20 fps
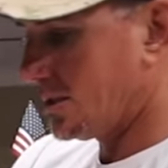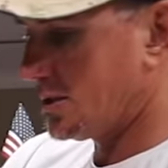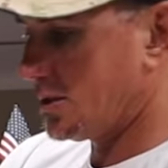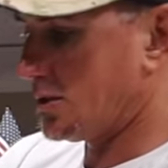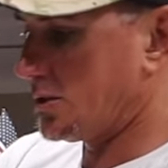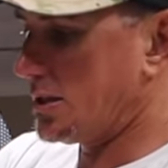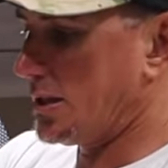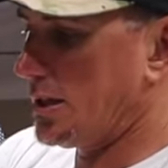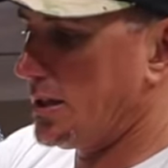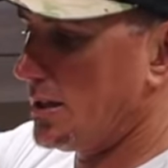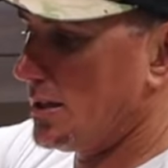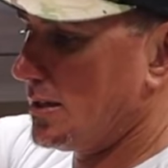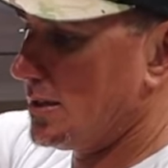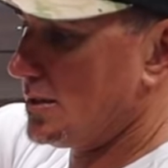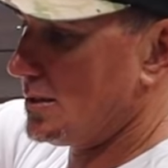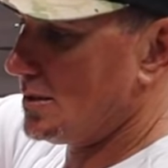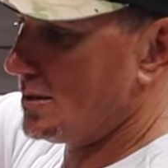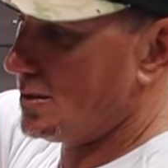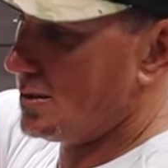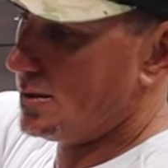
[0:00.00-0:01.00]
So see,
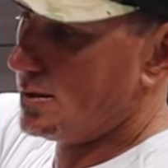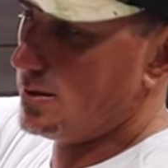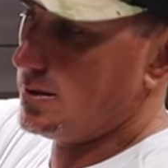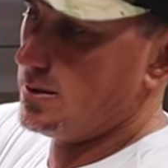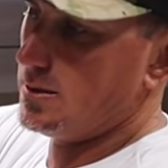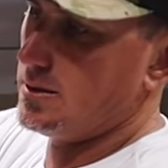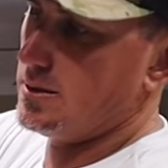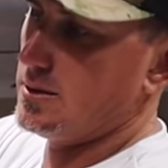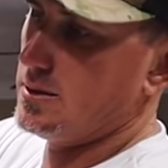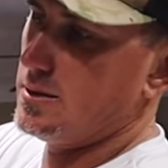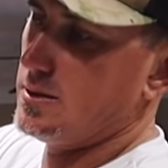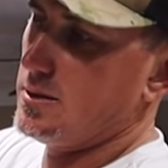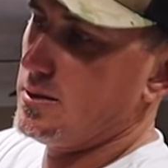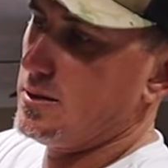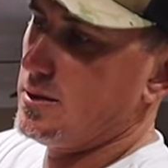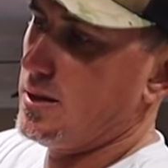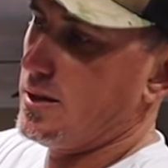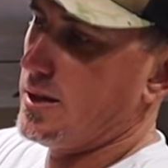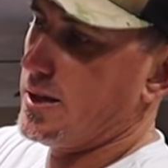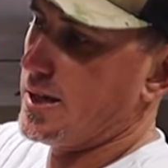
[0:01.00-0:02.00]

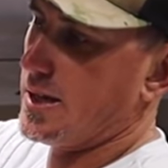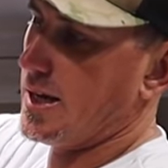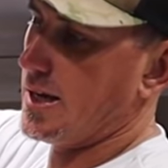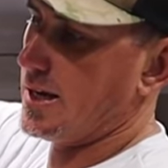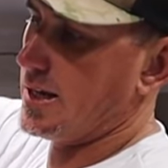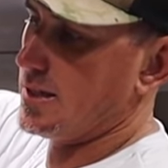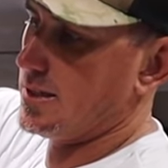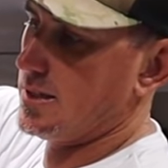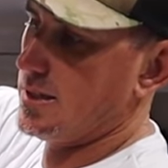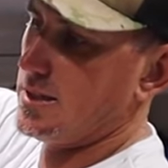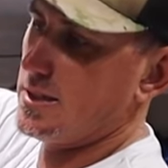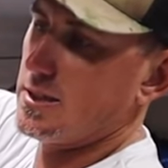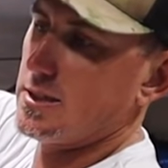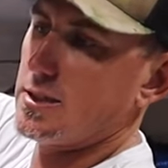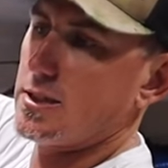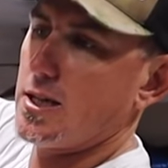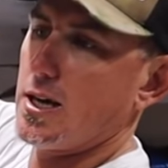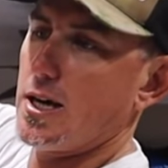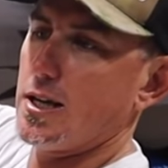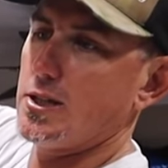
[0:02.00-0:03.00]
all I got is
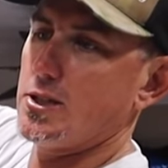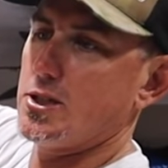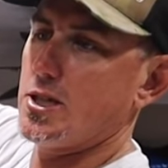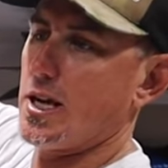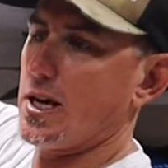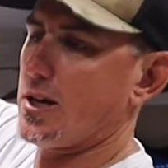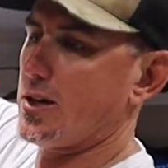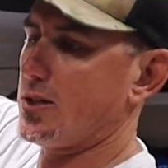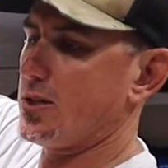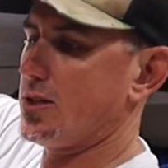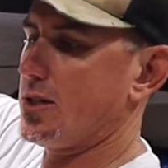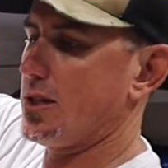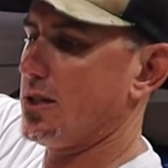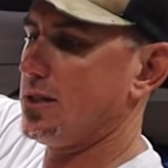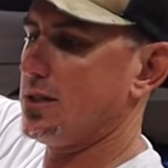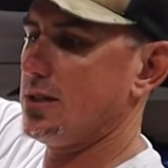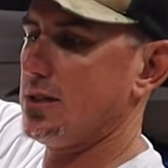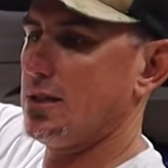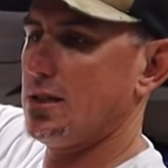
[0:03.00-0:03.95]
cutting checkers.